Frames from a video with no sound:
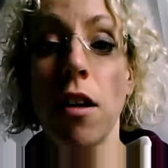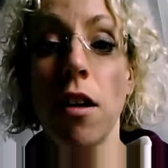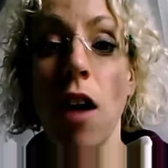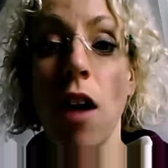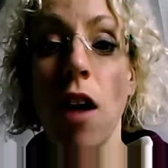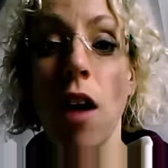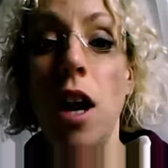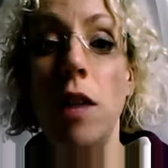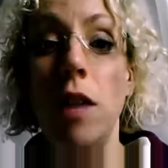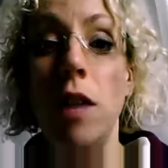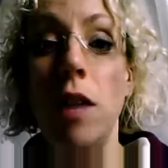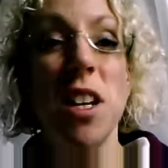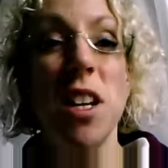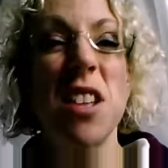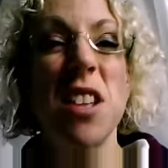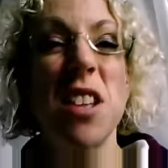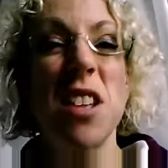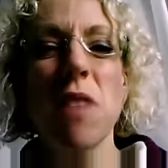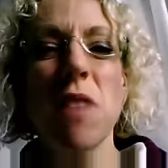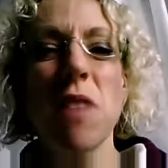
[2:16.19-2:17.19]
and
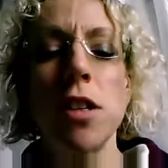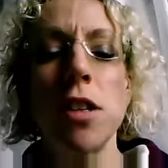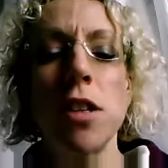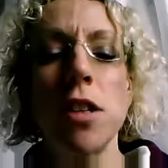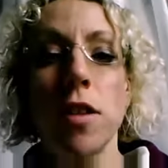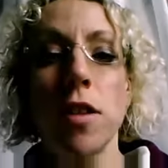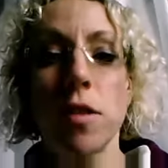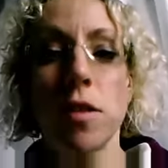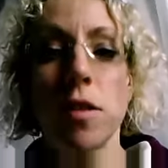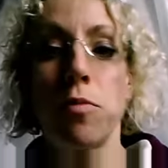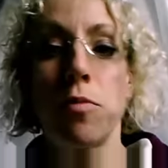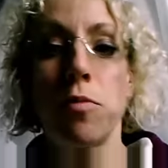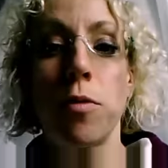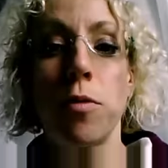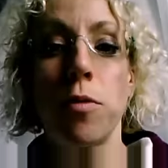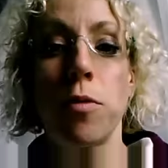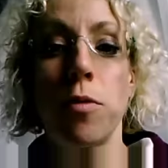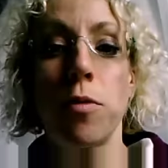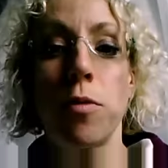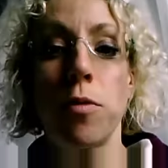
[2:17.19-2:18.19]
it's a relatively small
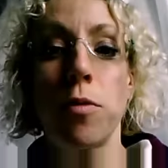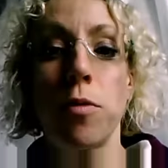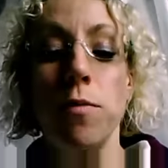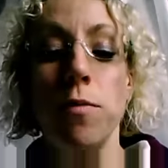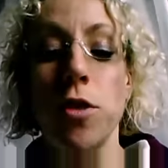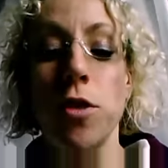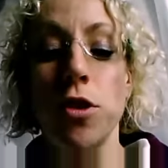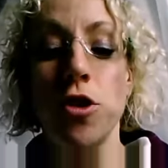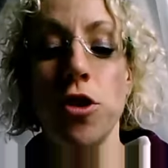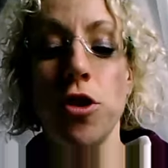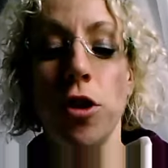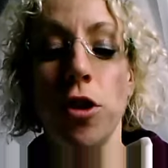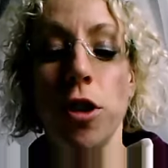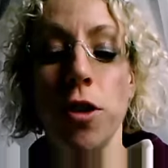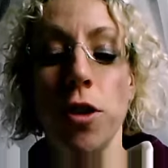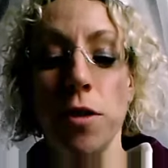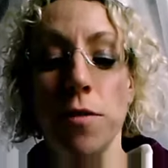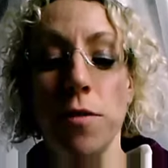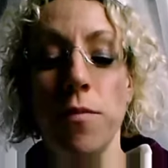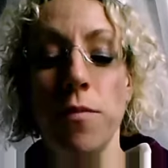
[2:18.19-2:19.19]
proportion that's
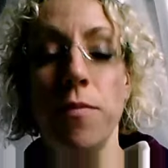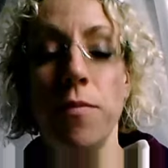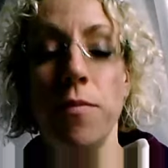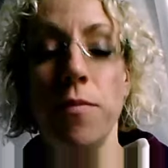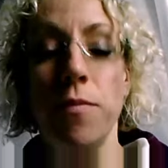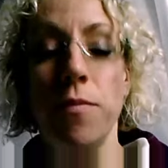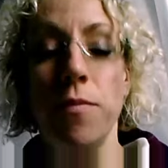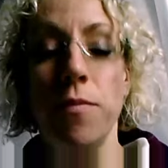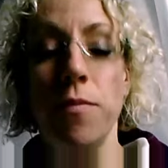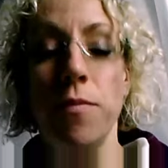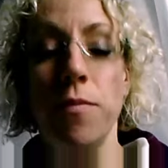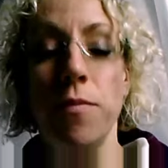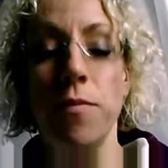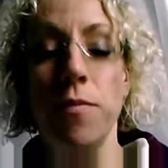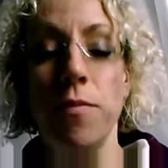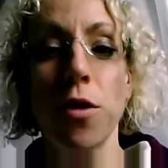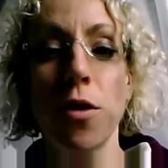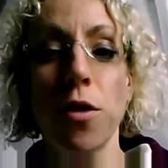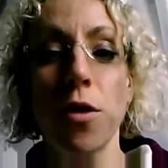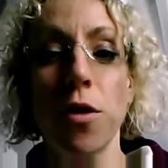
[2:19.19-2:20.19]
sugars.
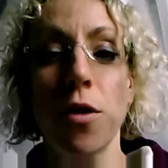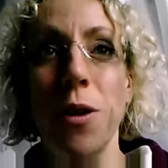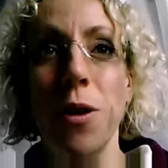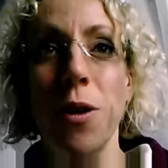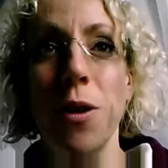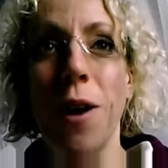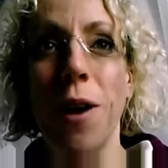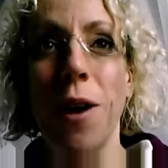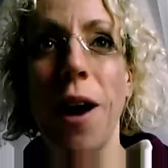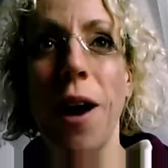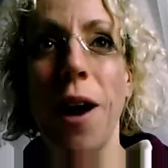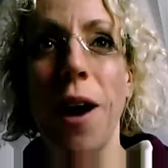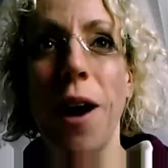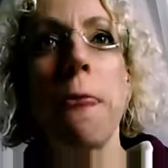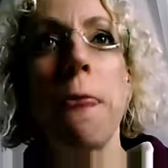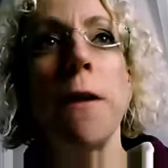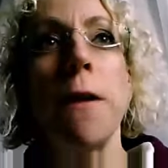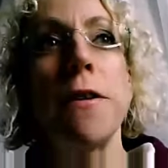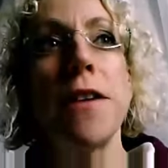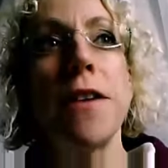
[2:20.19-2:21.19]
So
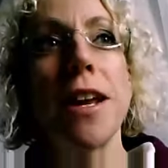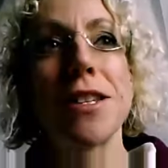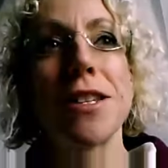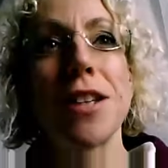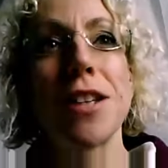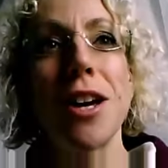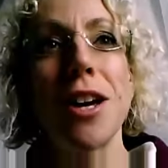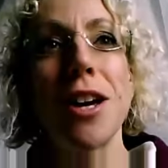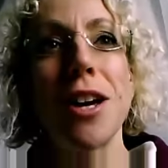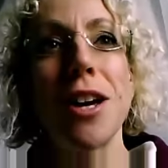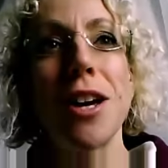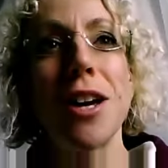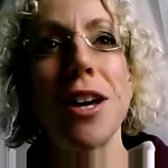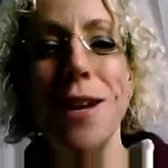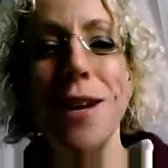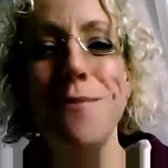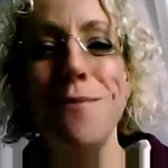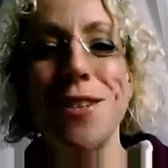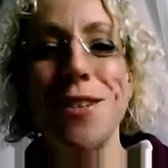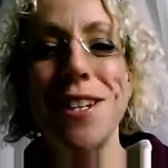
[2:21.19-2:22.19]
next time you're
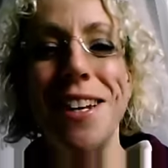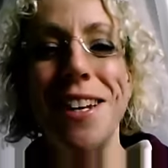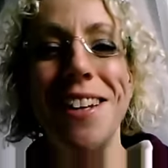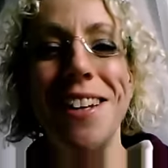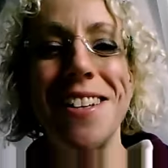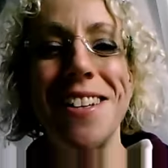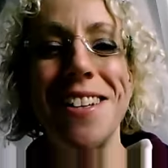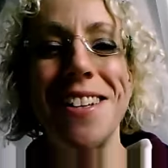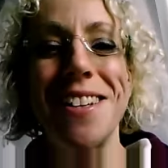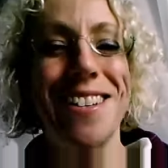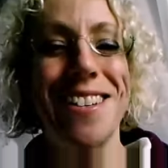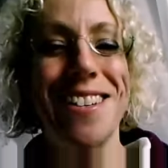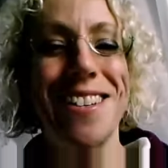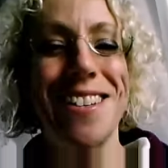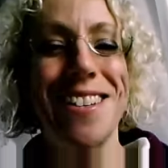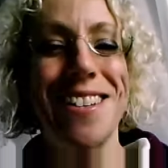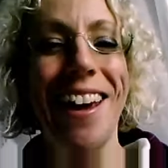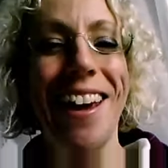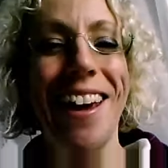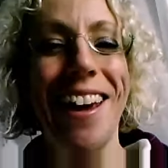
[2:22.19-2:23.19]
tempted to
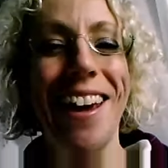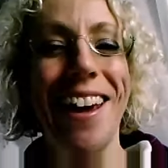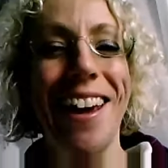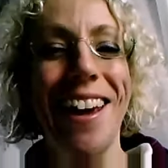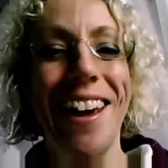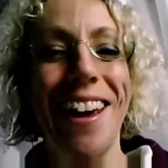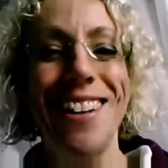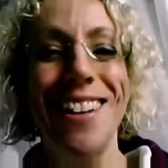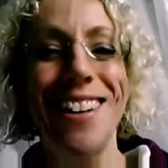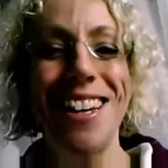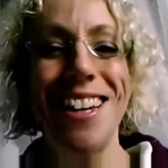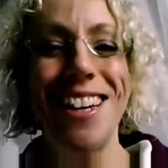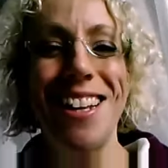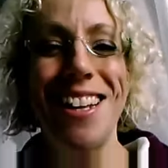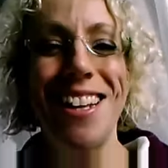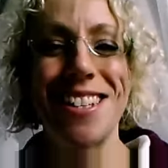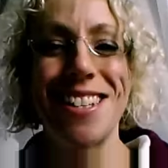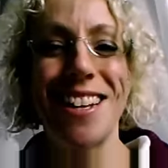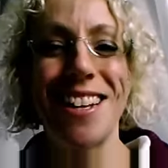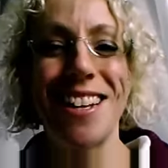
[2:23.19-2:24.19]
tuck in
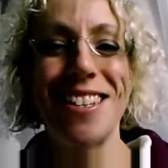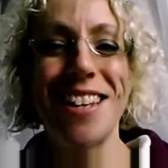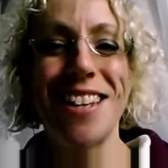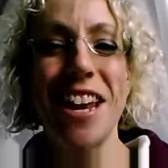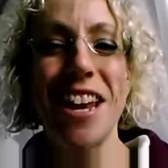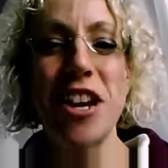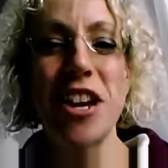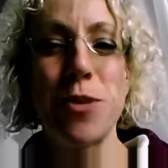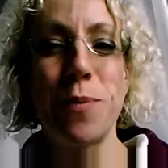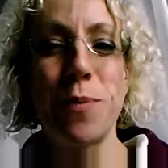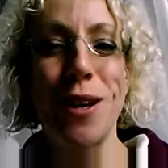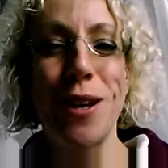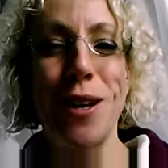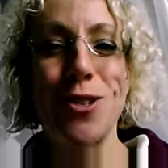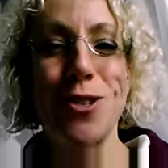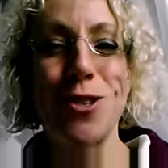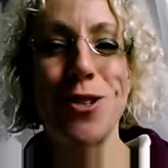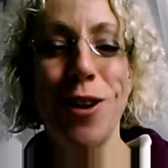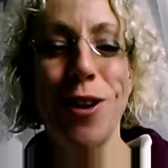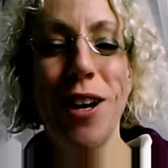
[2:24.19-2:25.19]
to that Danish
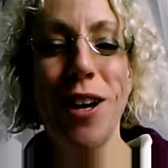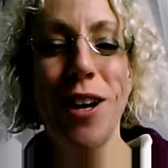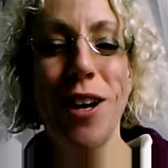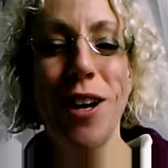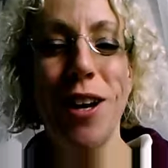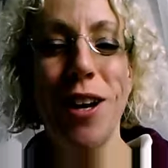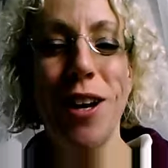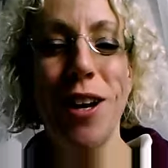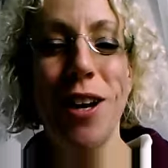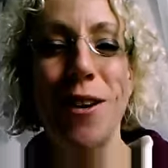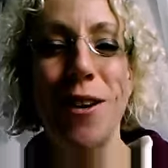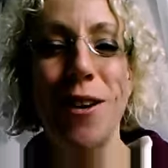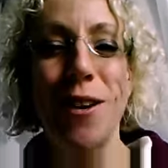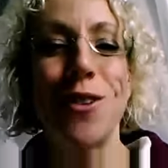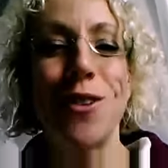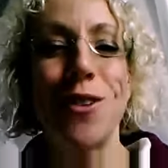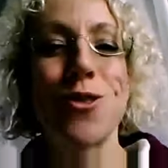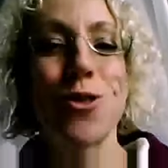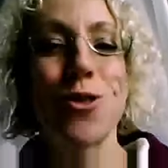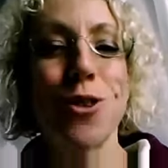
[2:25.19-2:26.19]
pastry,
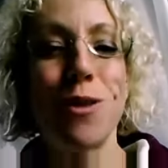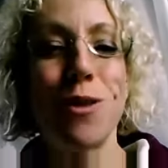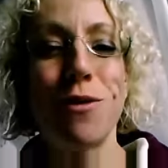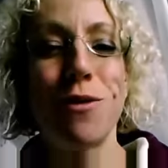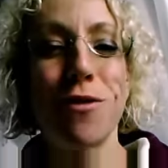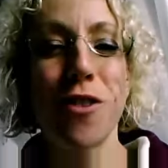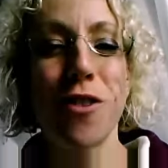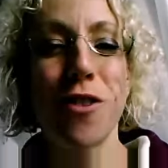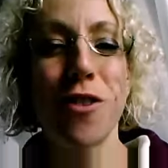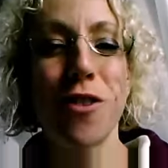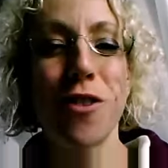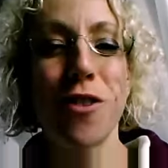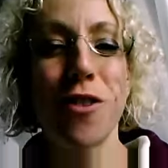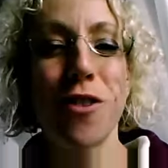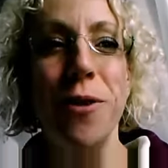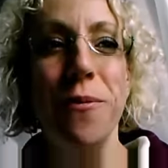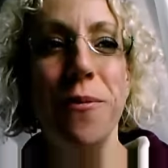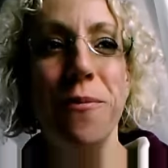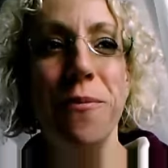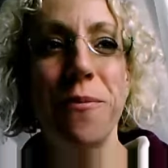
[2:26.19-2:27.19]
stop for a moment.